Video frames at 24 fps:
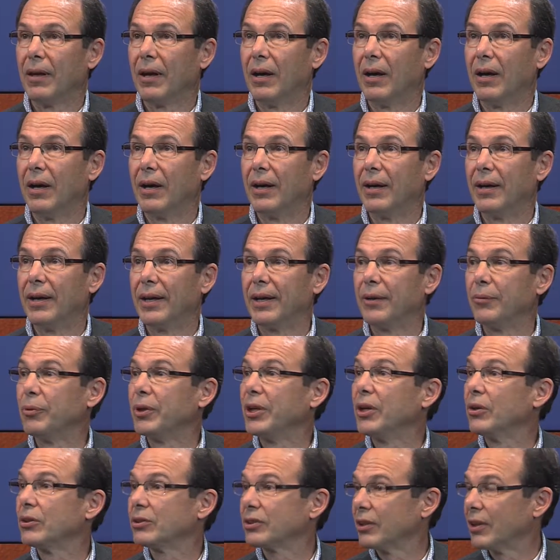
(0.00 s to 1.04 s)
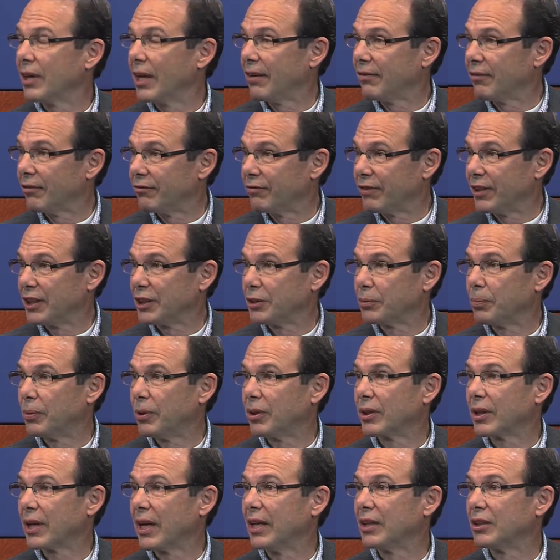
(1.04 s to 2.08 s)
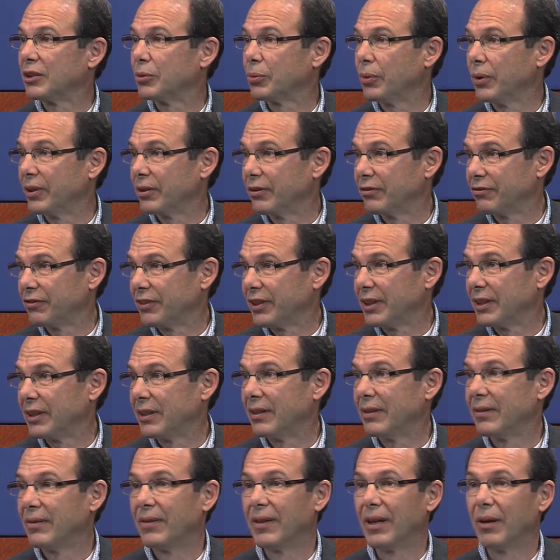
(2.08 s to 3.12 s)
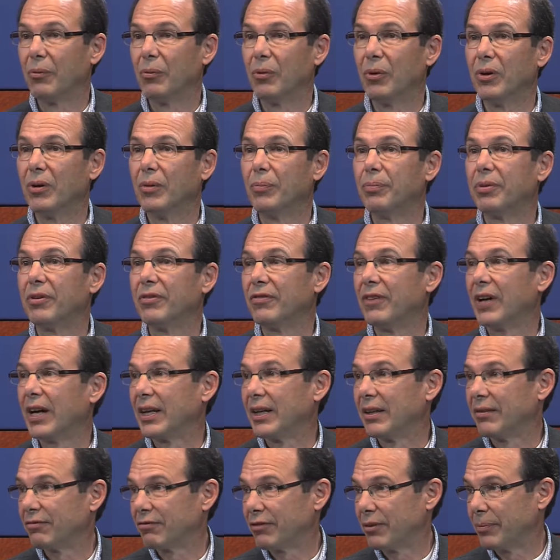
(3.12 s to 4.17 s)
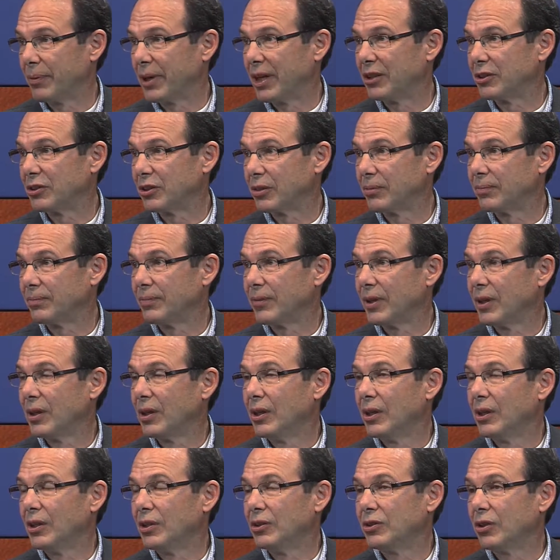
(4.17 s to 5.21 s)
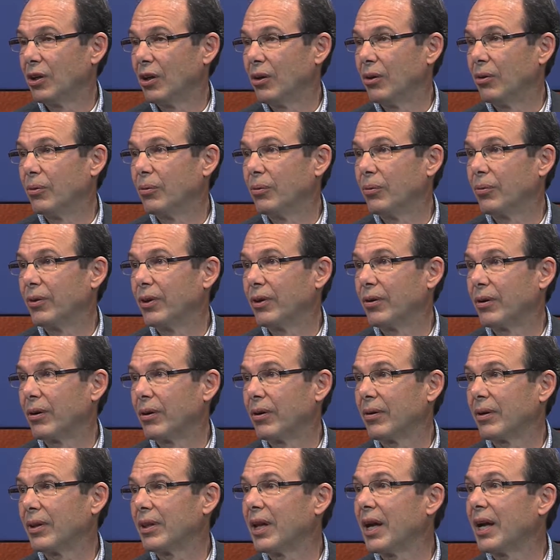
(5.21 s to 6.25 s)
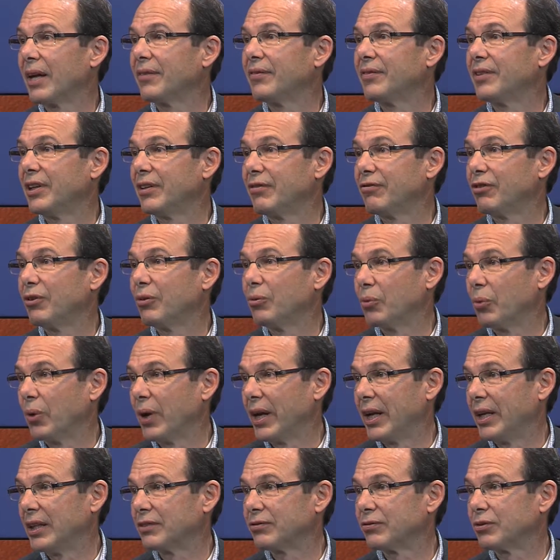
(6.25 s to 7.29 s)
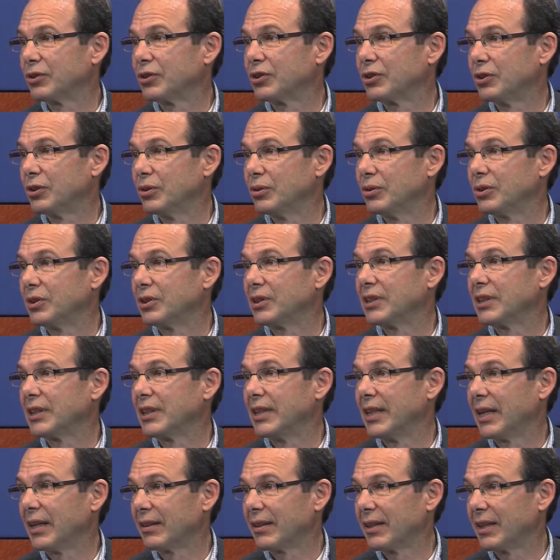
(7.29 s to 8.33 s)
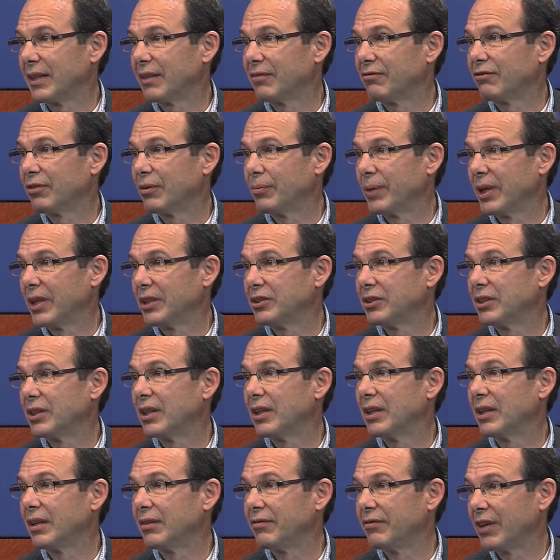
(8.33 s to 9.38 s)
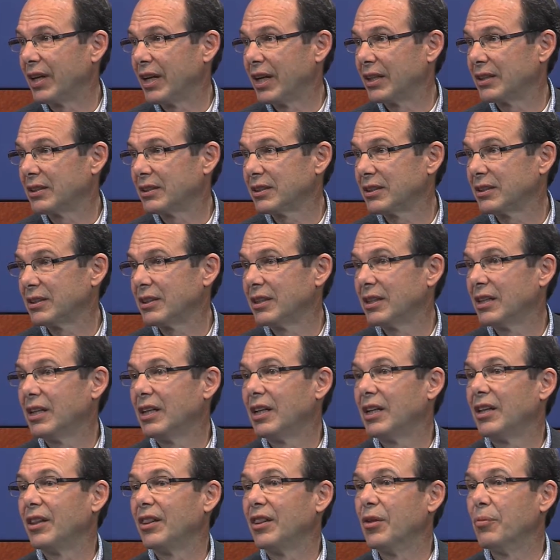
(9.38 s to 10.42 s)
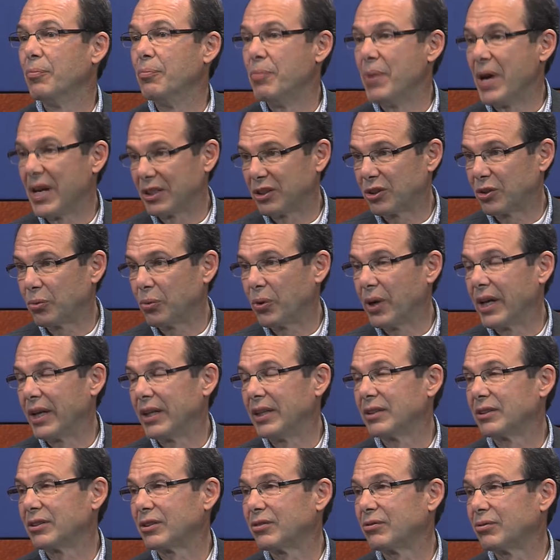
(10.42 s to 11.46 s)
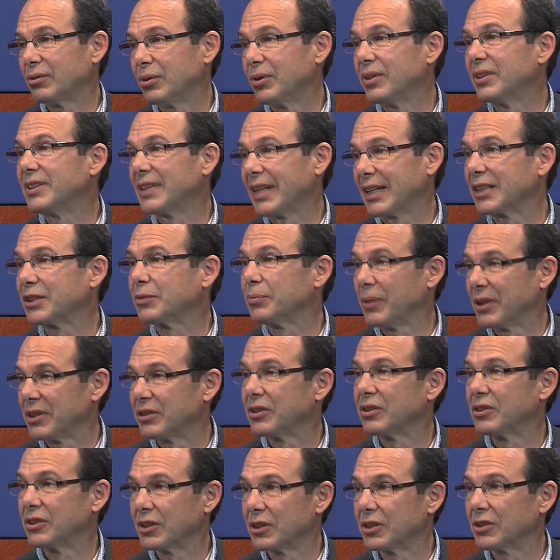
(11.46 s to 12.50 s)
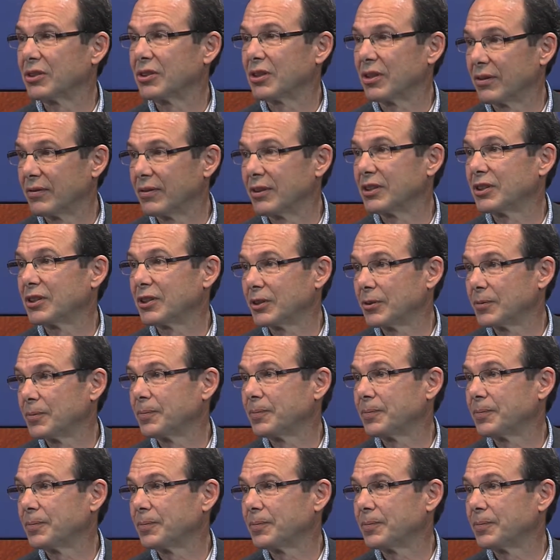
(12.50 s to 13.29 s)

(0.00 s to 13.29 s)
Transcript: And we also have a Facebook and Twitter feed that will provide information. So there are a lot of different ways for students to get the information in advance. The best way is through the text messaging service.